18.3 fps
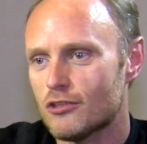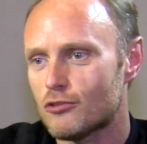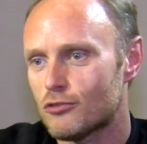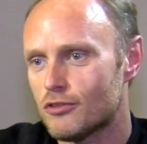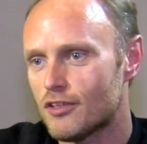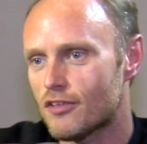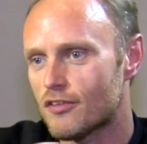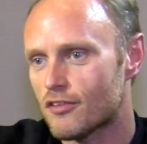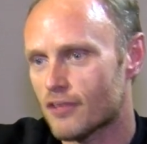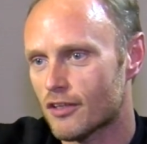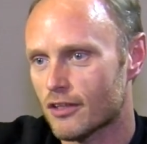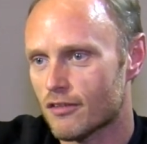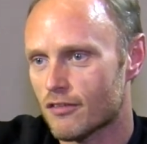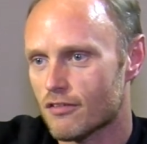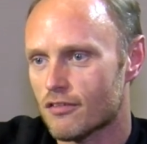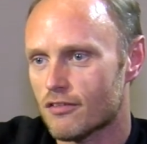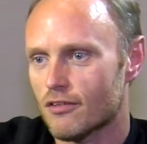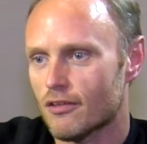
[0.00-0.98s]
into these
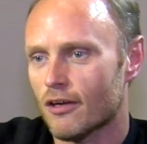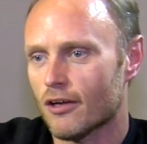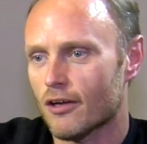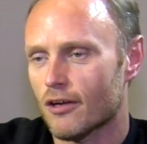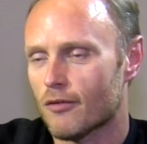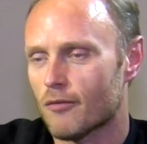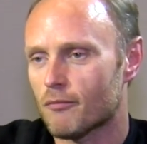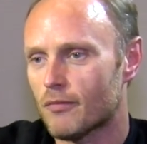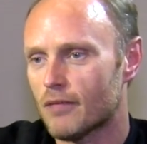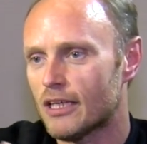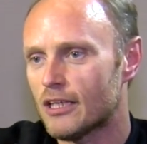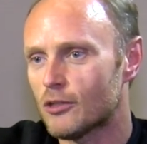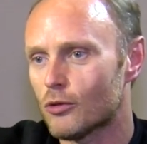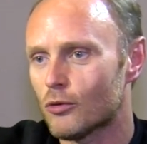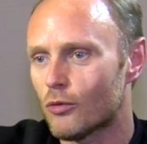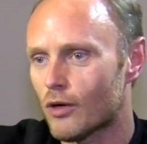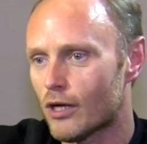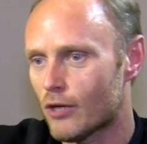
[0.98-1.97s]
things in
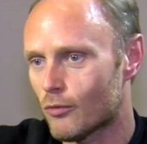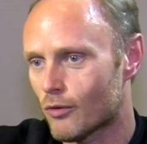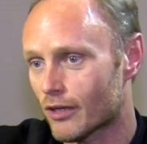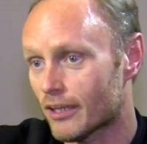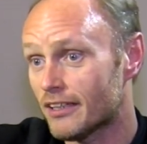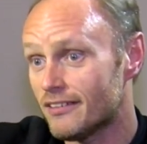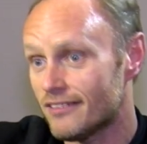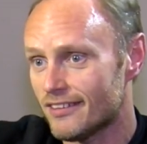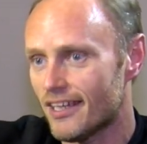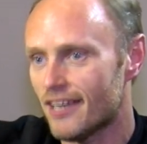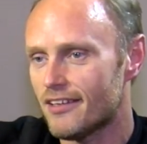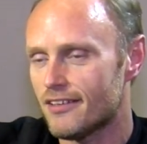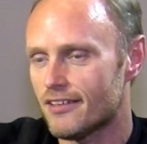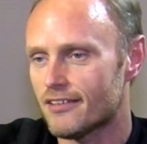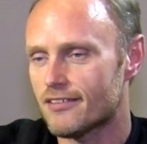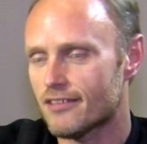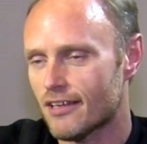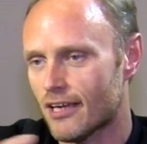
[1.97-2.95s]
a way where in the
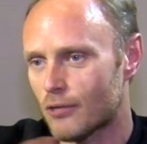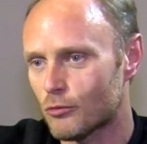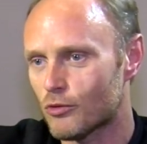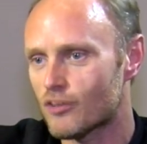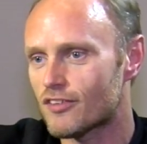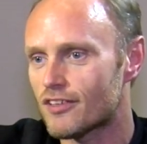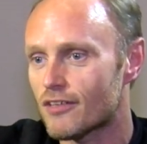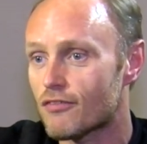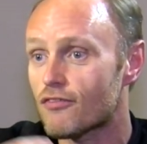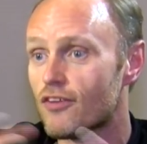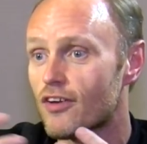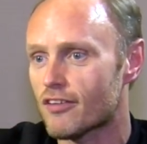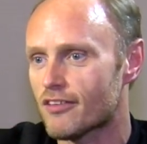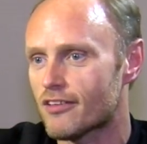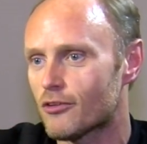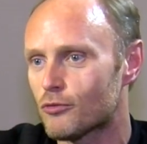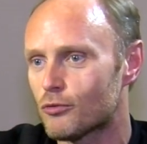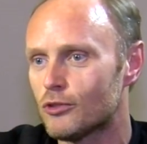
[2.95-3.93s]
edit and with the
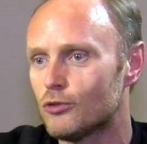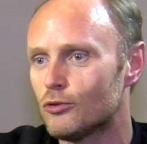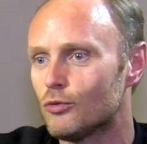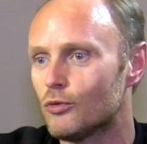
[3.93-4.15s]
effects that we do,